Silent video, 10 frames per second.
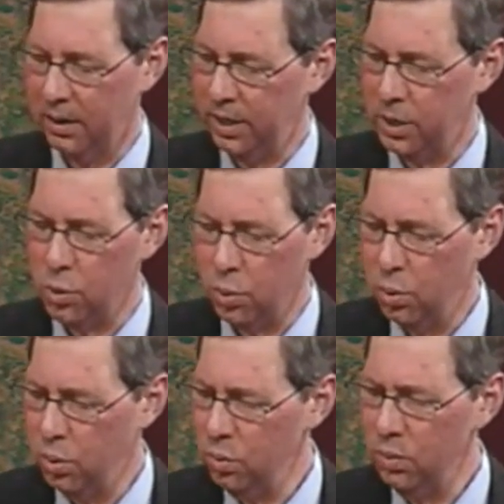it,
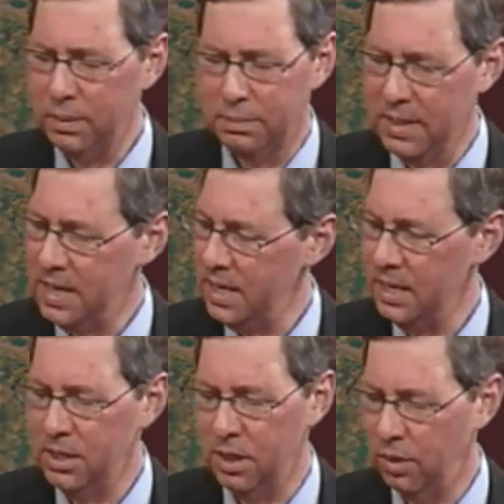who would be,
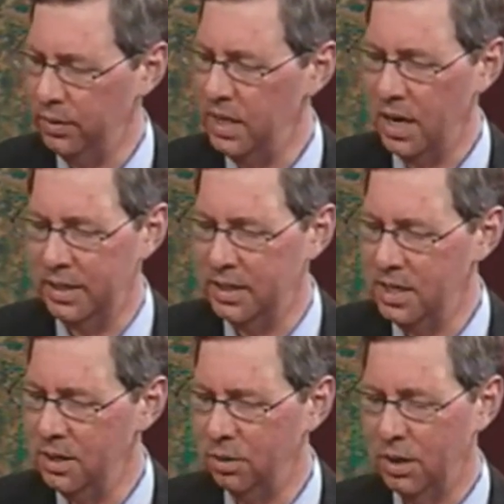the
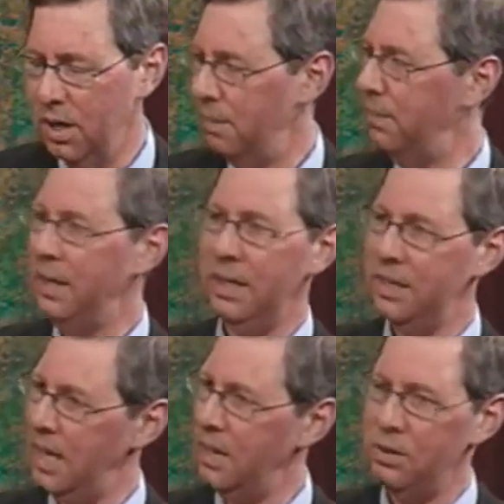ideal company
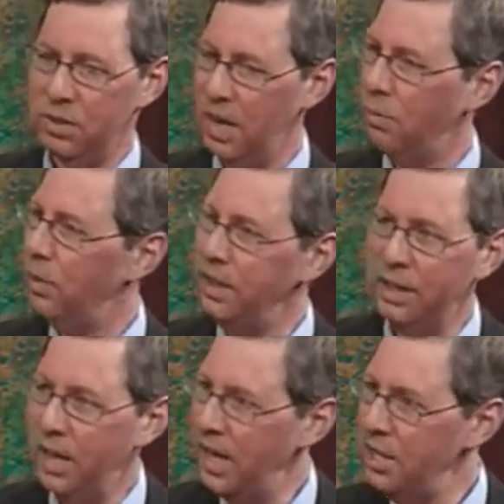that would
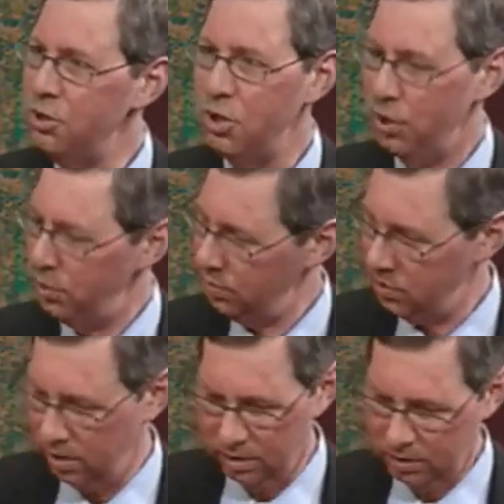engage you
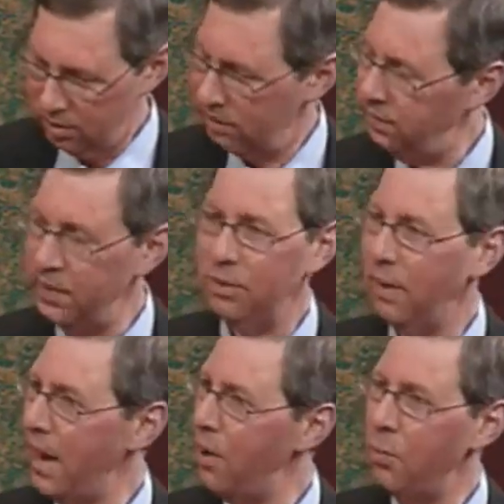to figure
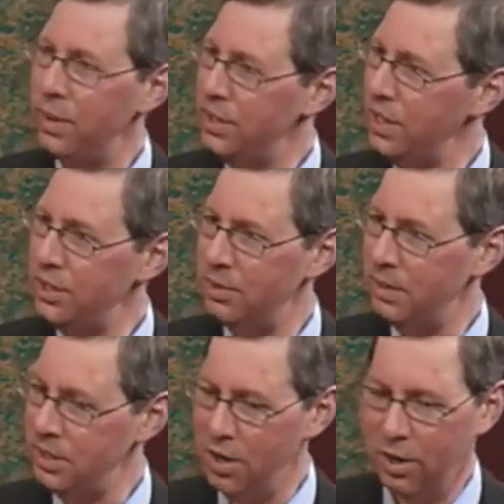out what needs to be
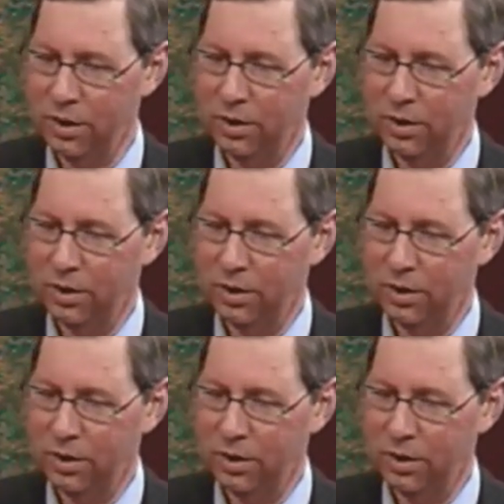done?